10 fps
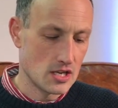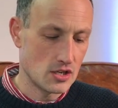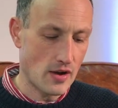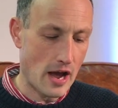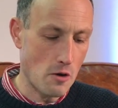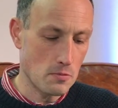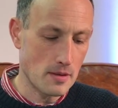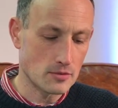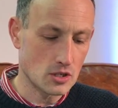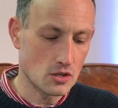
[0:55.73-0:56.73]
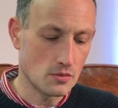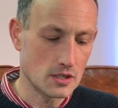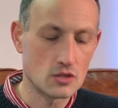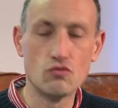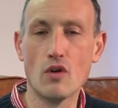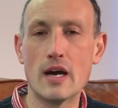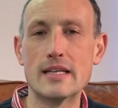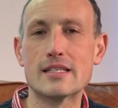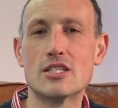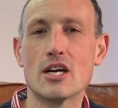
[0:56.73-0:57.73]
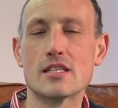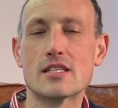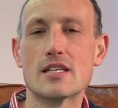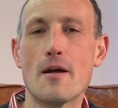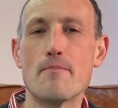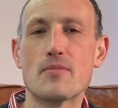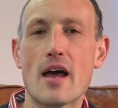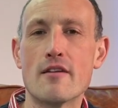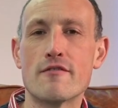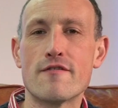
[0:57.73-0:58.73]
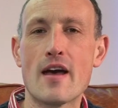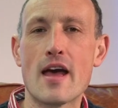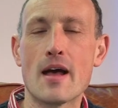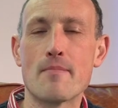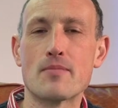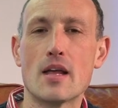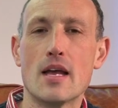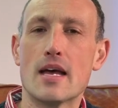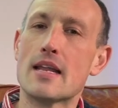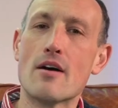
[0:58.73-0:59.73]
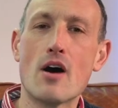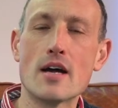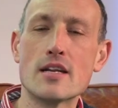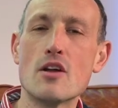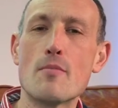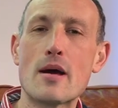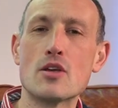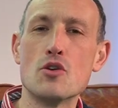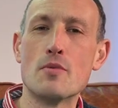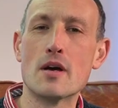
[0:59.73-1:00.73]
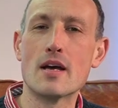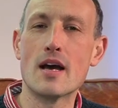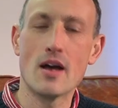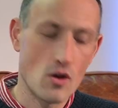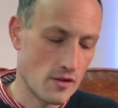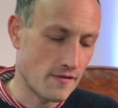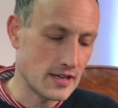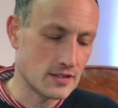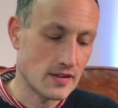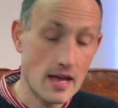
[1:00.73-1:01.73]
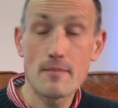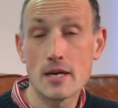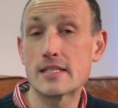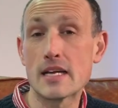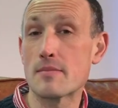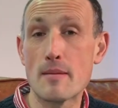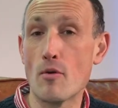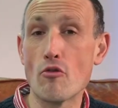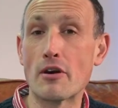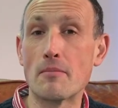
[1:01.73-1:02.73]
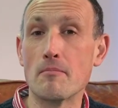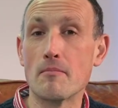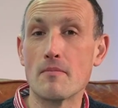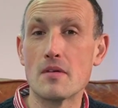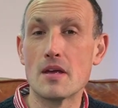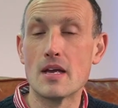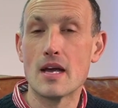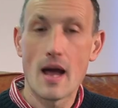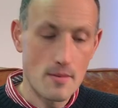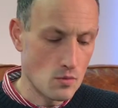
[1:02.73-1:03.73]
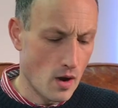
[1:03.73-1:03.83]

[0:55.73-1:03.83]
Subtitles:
to help them to do what is right, just and fair. Now, I don't know about you, but on the face of it, that might sound a bit boring. I mean,